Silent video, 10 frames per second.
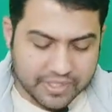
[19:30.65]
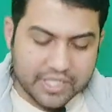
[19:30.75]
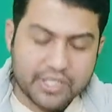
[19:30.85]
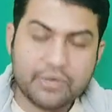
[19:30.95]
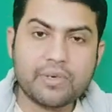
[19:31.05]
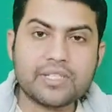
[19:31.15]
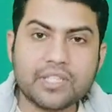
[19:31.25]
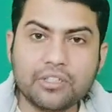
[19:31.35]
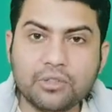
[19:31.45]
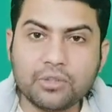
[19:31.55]
He was
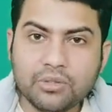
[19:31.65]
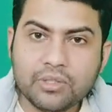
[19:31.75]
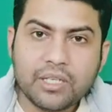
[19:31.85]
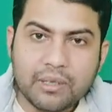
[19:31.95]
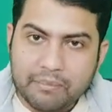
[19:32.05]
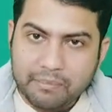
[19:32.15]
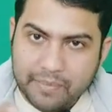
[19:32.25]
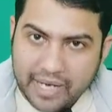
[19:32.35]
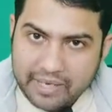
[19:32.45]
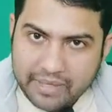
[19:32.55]
into
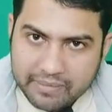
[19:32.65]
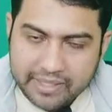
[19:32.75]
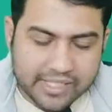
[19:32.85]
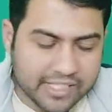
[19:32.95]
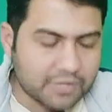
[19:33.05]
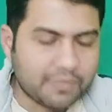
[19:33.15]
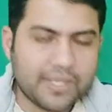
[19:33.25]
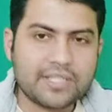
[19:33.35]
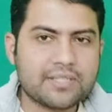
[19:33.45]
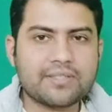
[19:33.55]
private banking
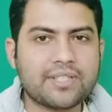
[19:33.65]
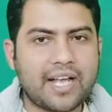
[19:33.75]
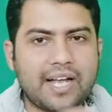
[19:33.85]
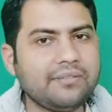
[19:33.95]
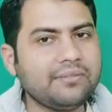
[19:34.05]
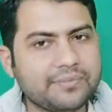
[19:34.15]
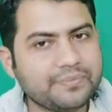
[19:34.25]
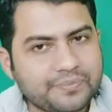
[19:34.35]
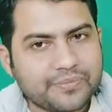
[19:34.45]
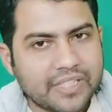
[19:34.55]
space, and
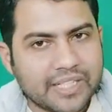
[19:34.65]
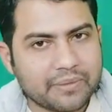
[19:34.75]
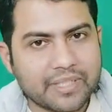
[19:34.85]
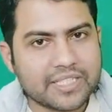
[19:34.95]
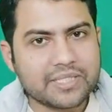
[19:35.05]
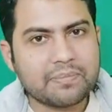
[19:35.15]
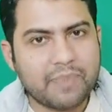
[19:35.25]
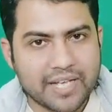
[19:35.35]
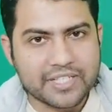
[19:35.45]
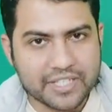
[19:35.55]
it was his
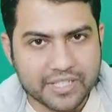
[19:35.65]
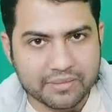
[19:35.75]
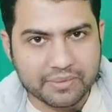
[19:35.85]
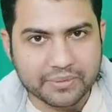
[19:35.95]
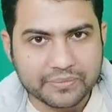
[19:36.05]
first interview.